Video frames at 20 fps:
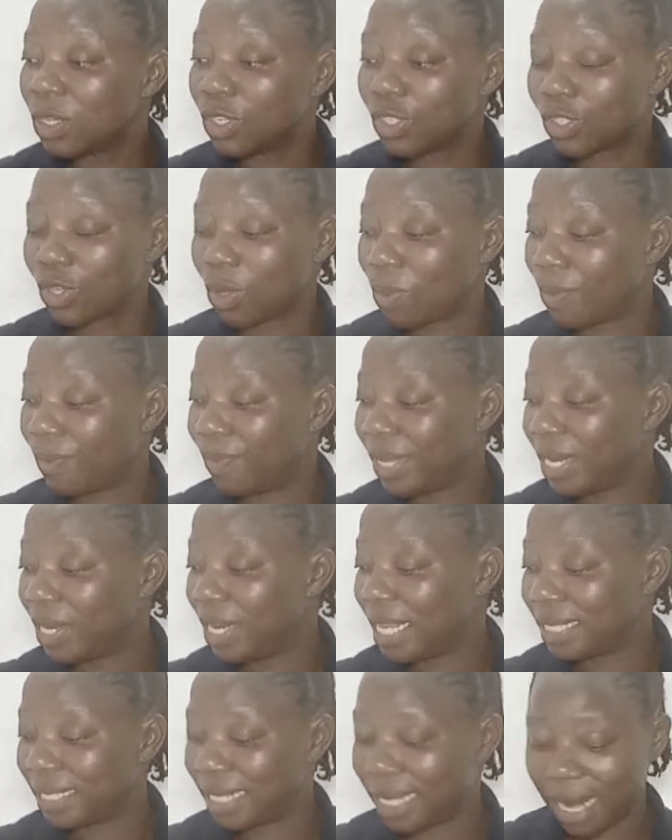So we'll be
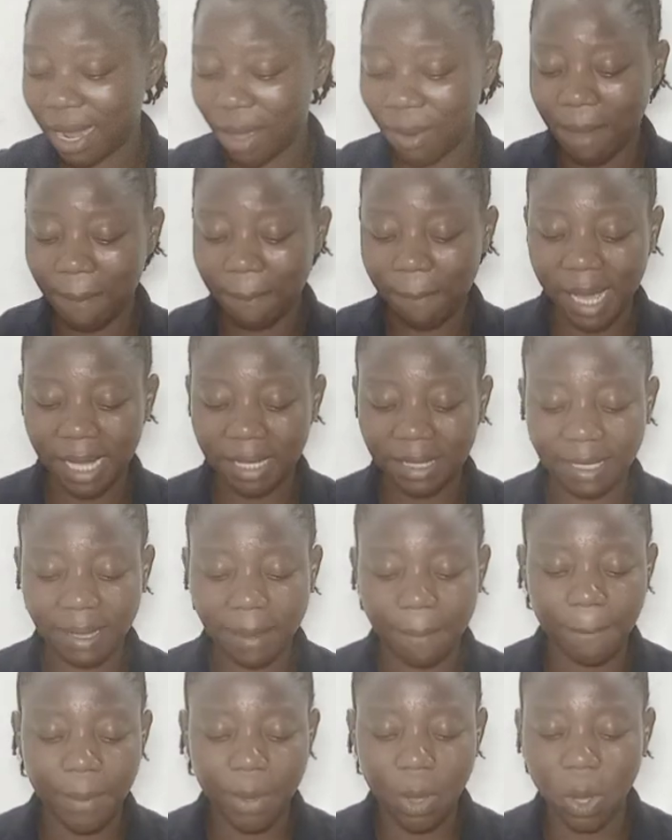needing our
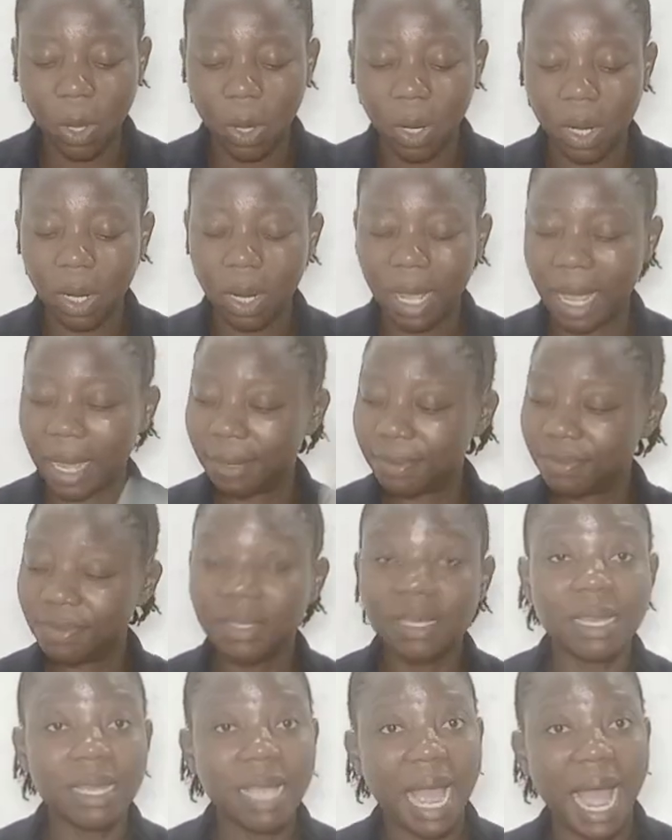mixing bowl
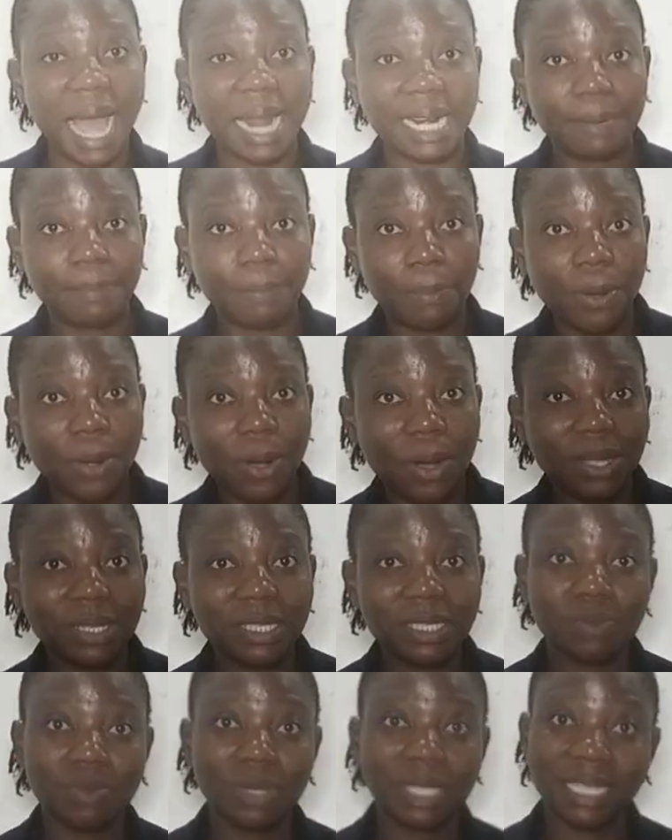and a
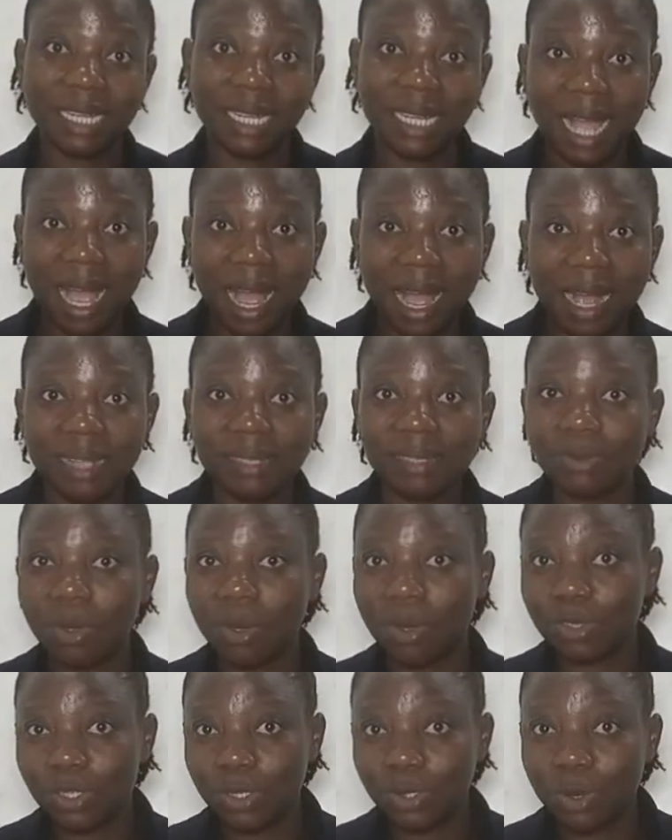pot with a gas
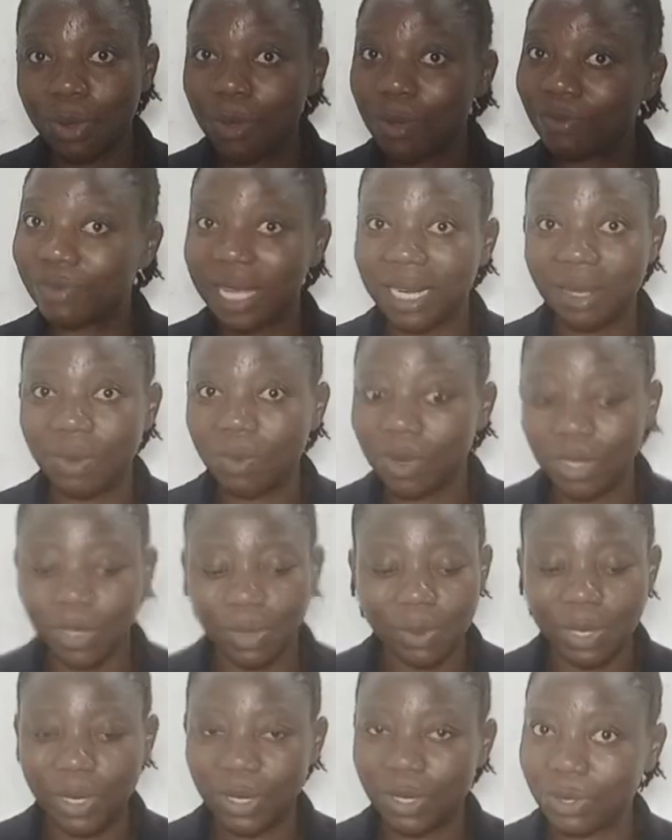or stove. Anyone
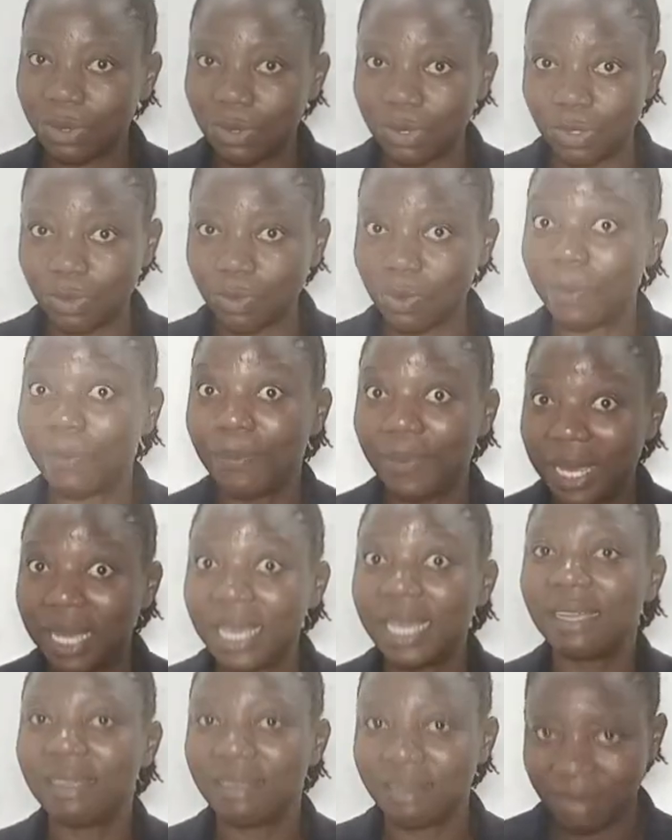you want to use will
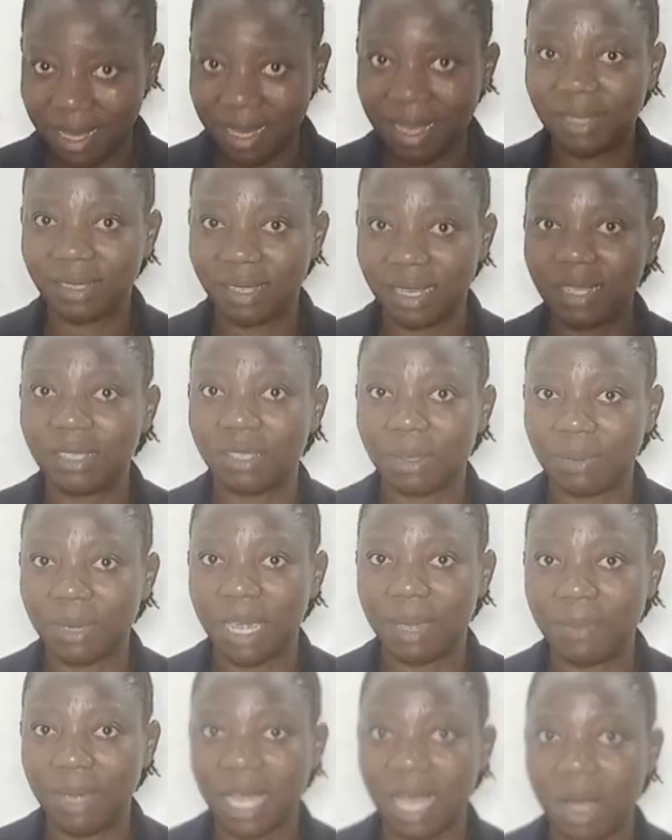be heating some
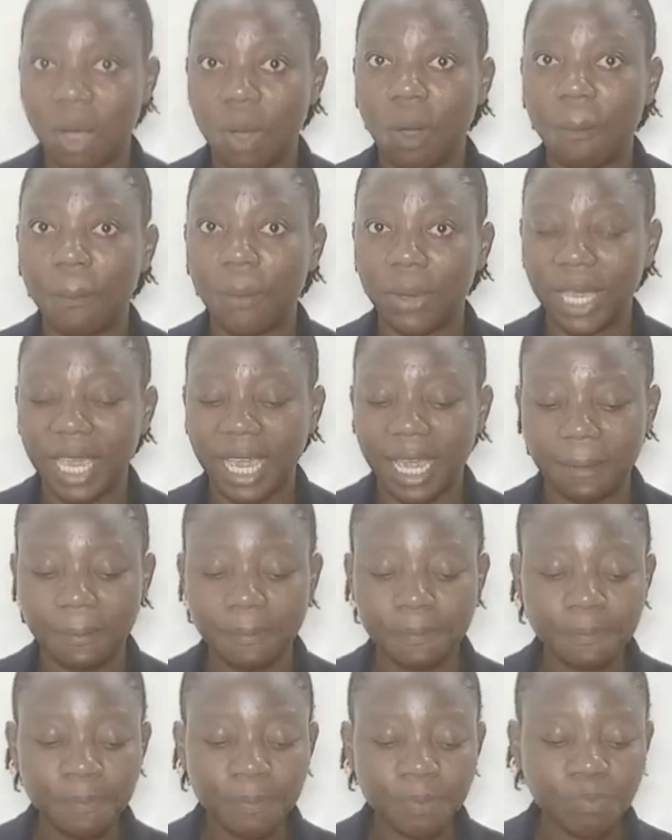chemical up, okay?